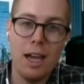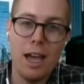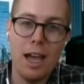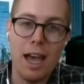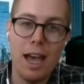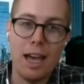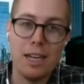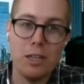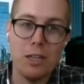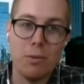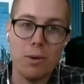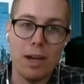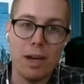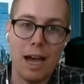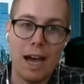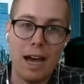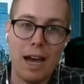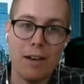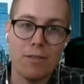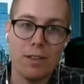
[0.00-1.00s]
and you
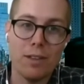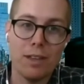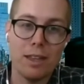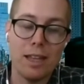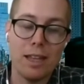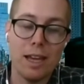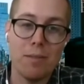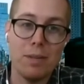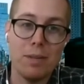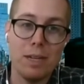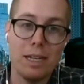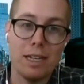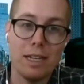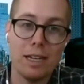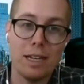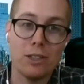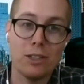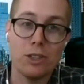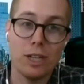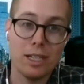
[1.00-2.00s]
have that
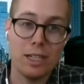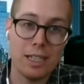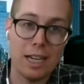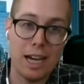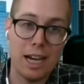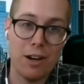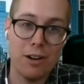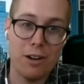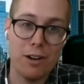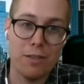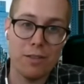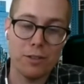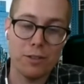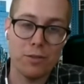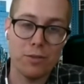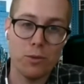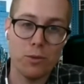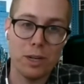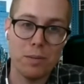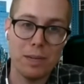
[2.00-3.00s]
meeting shut down after
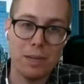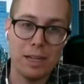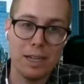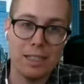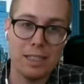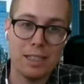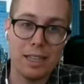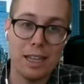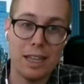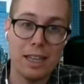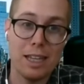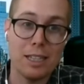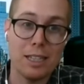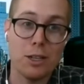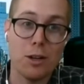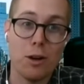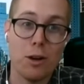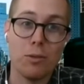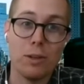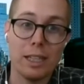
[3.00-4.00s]
40 minutes, that's
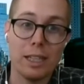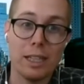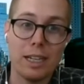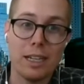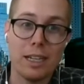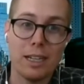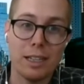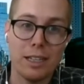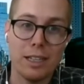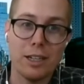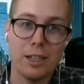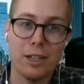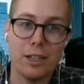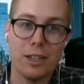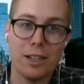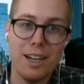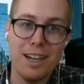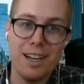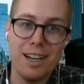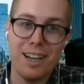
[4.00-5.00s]
a really clear,
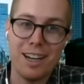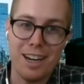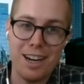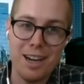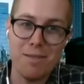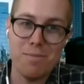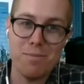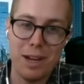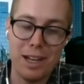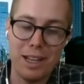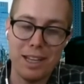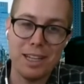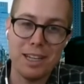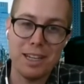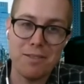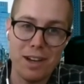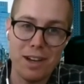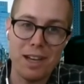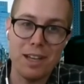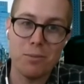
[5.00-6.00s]
compelling
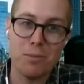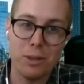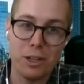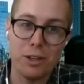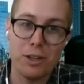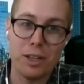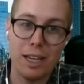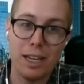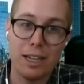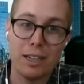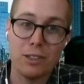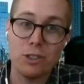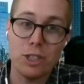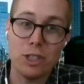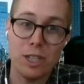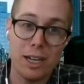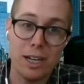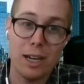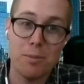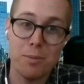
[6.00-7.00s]
event where you're like,
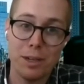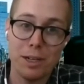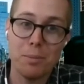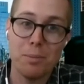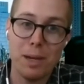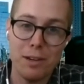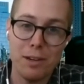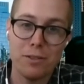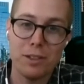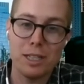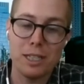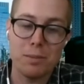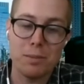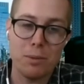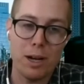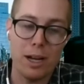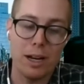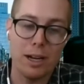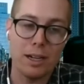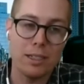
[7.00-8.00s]
shit, I'm going to pay for this
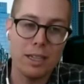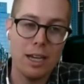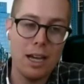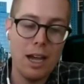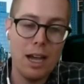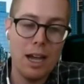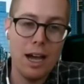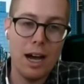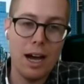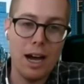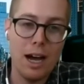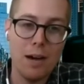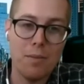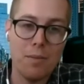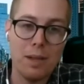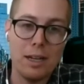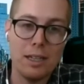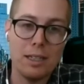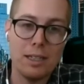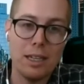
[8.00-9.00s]
product.
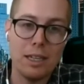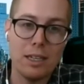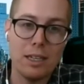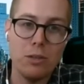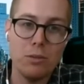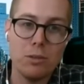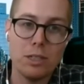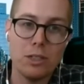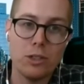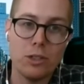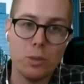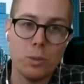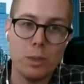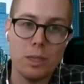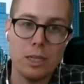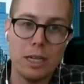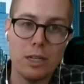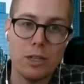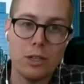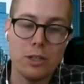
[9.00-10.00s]
And I think usage
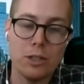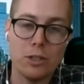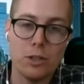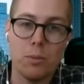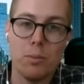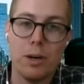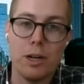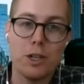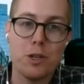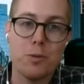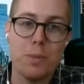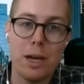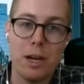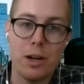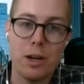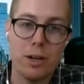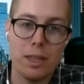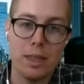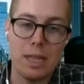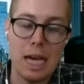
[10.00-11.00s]
limitations are much
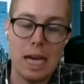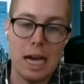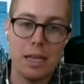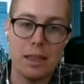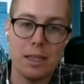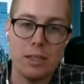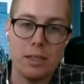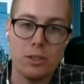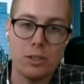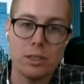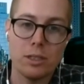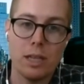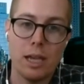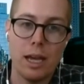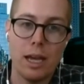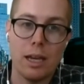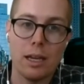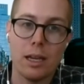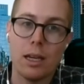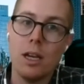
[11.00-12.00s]
better at that than just
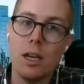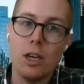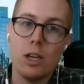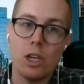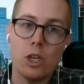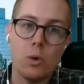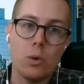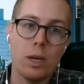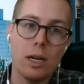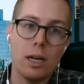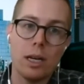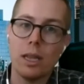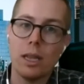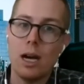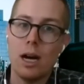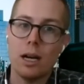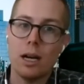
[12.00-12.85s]
saying you can unlock